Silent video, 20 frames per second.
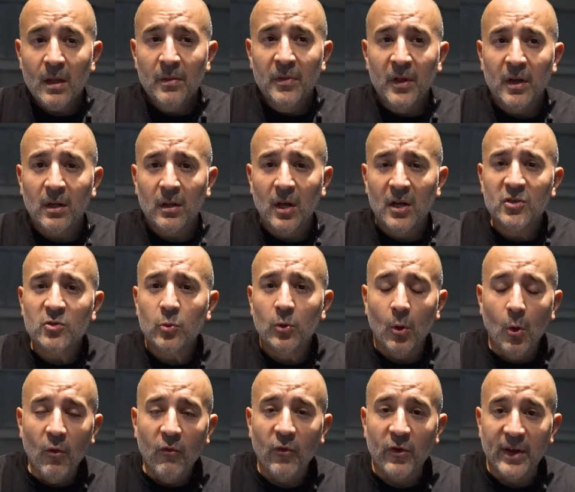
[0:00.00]
the clutch
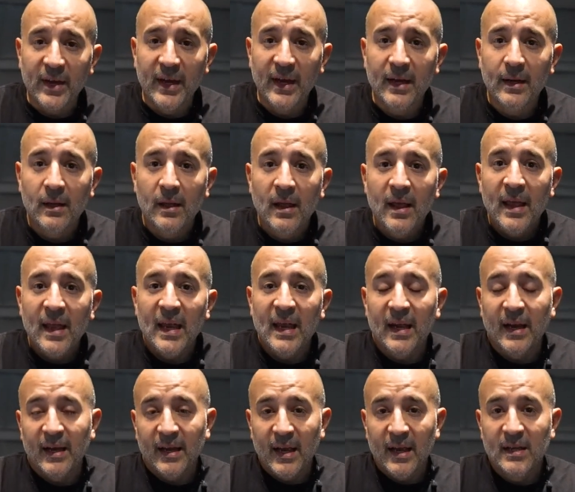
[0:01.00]
will overheat
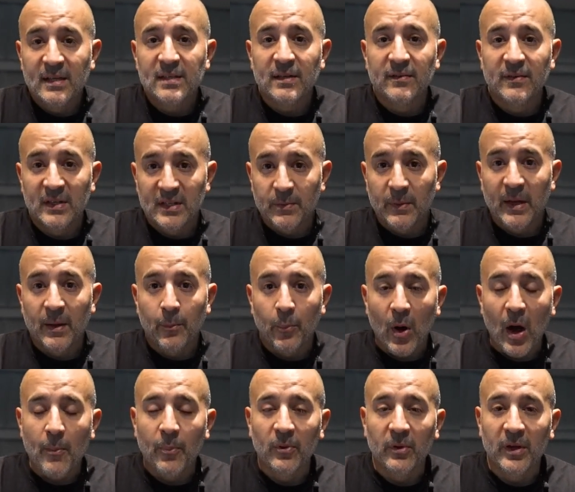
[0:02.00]
in case if it's
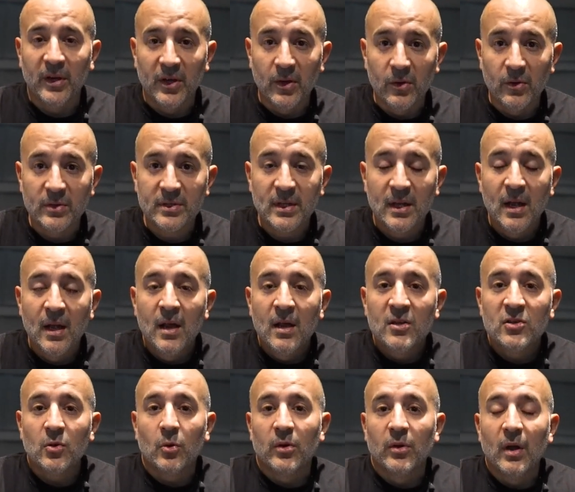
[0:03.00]
improperly used.
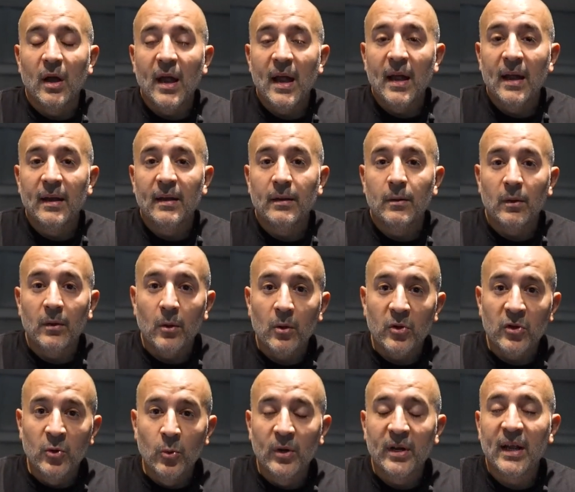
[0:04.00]
So, and
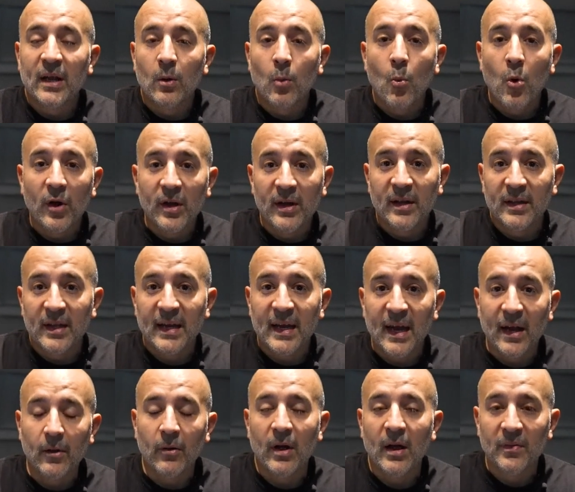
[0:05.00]
you would get a warning
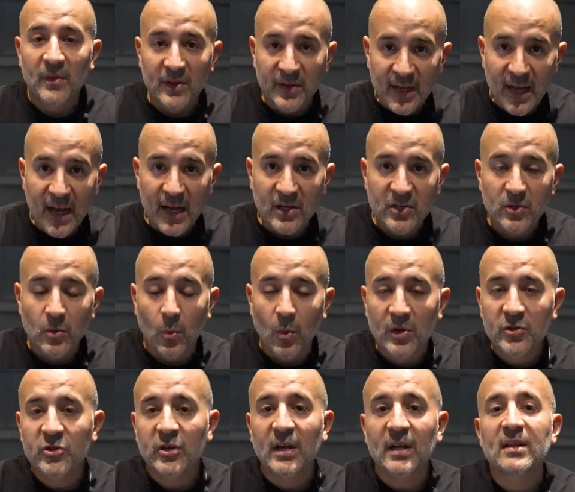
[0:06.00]
indicator on the dash.
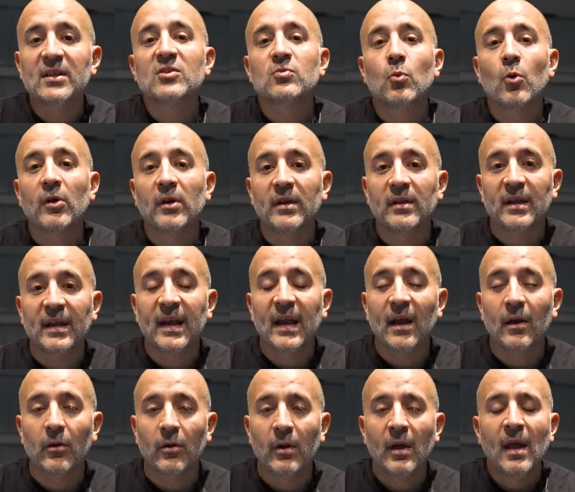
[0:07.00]
Once you get this warning
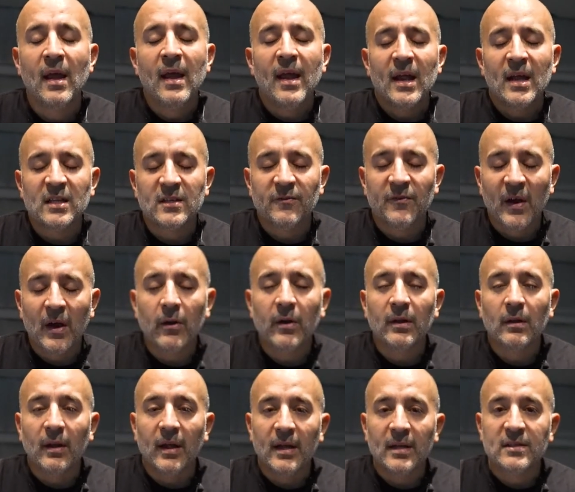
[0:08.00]
indicator, it's
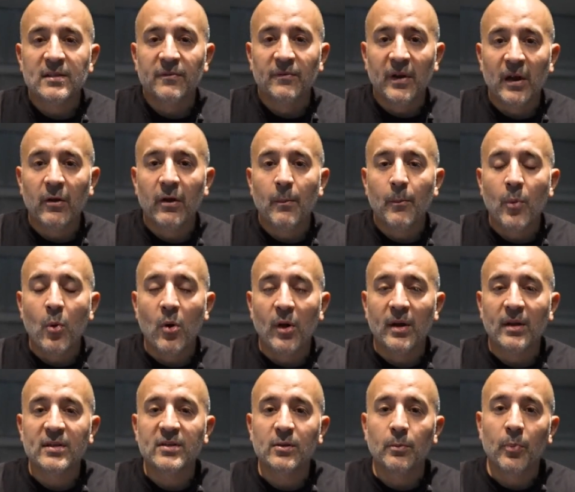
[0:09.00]
very
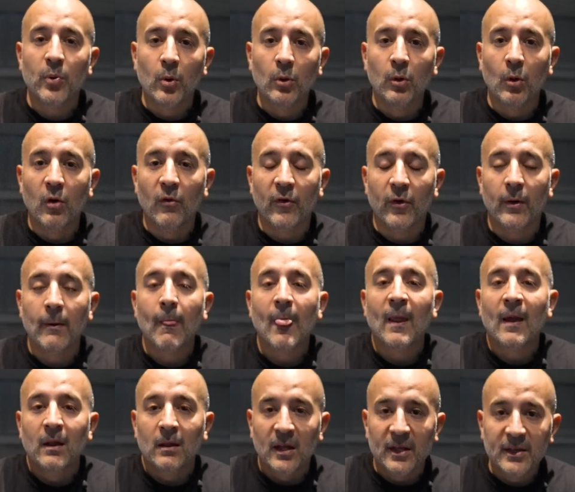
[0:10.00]
important to pull over,
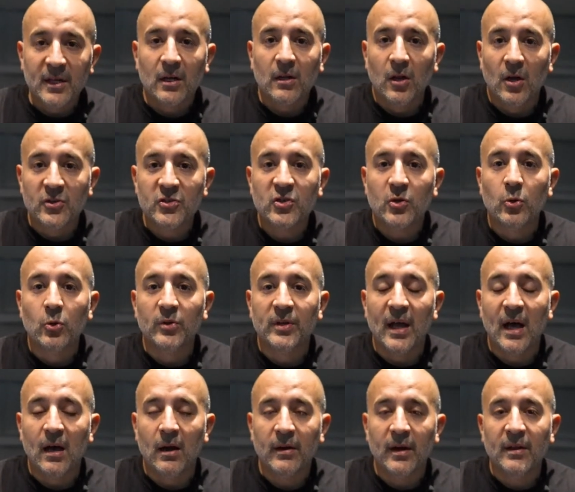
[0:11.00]
let the clutch cool
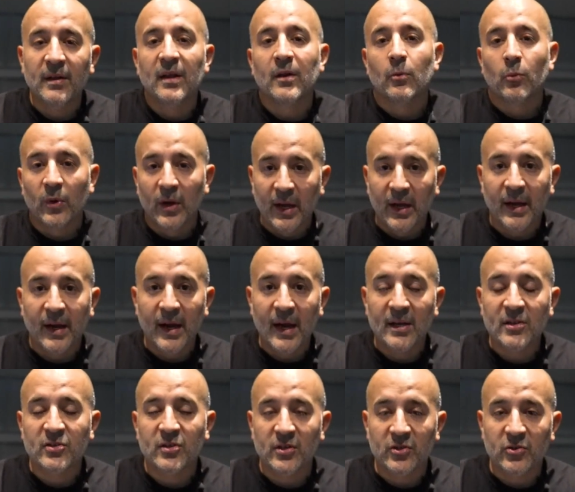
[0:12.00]
down, and then
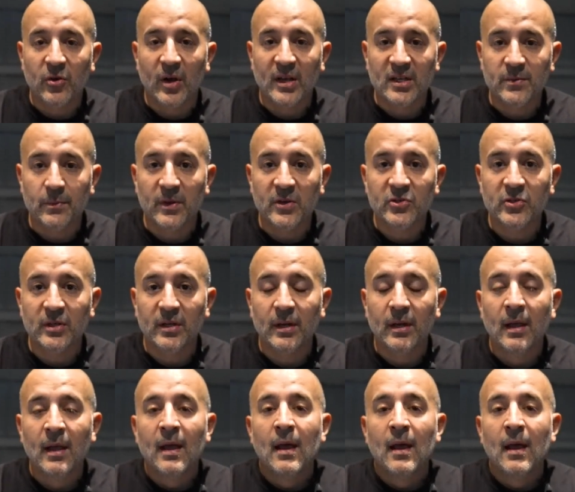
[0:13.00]
re-engage the transmission.